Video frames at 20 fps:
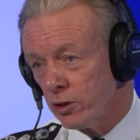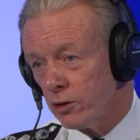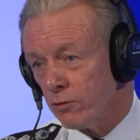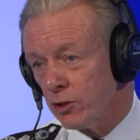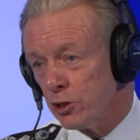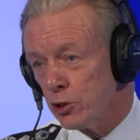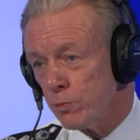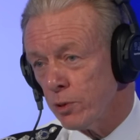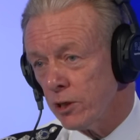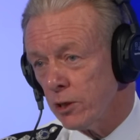of
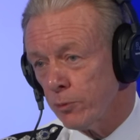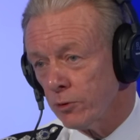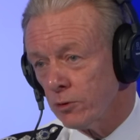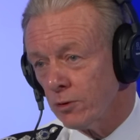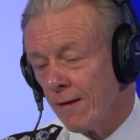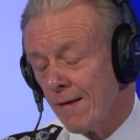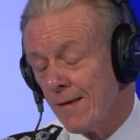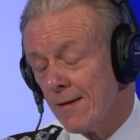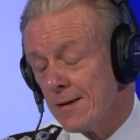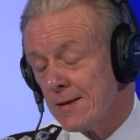these
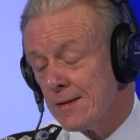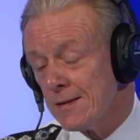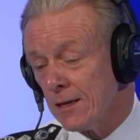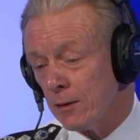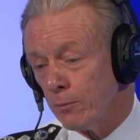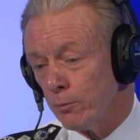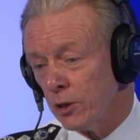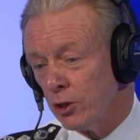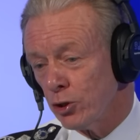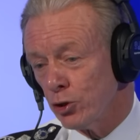people,
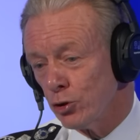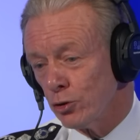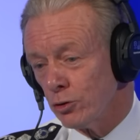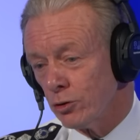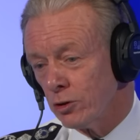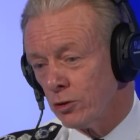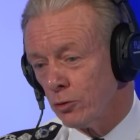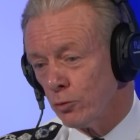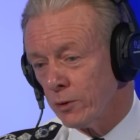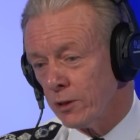and make
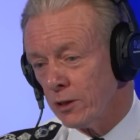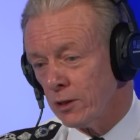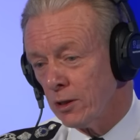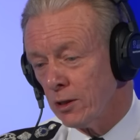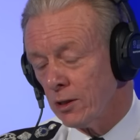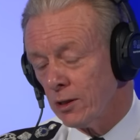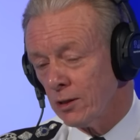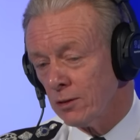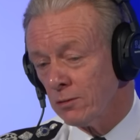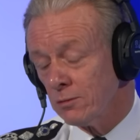sure that we,
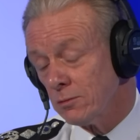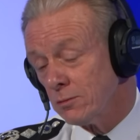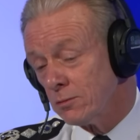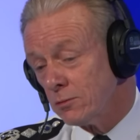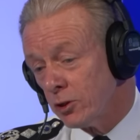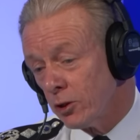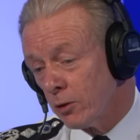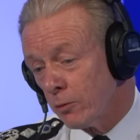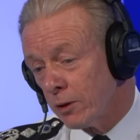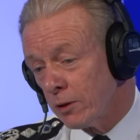uh,
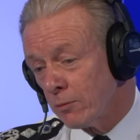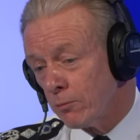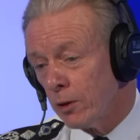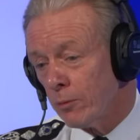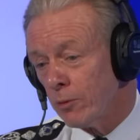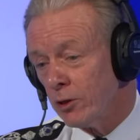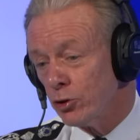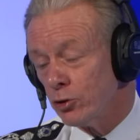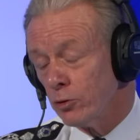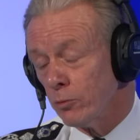you know, we, we
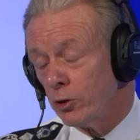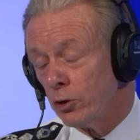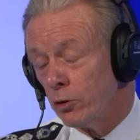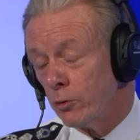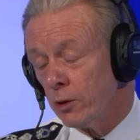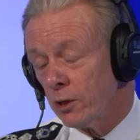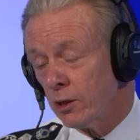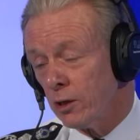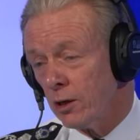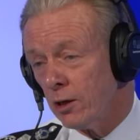make sure we know
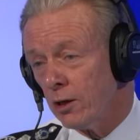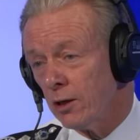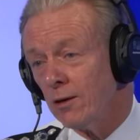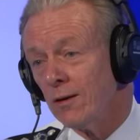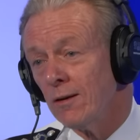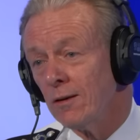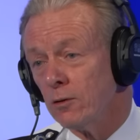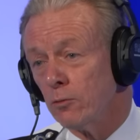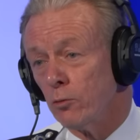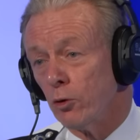where they are,
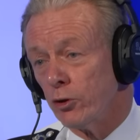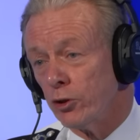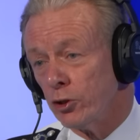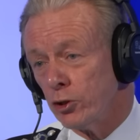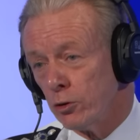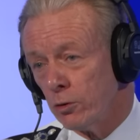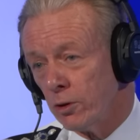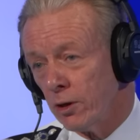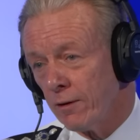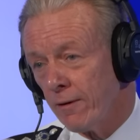what they're
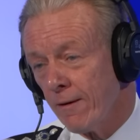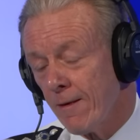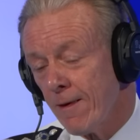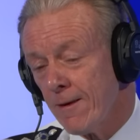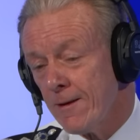doing.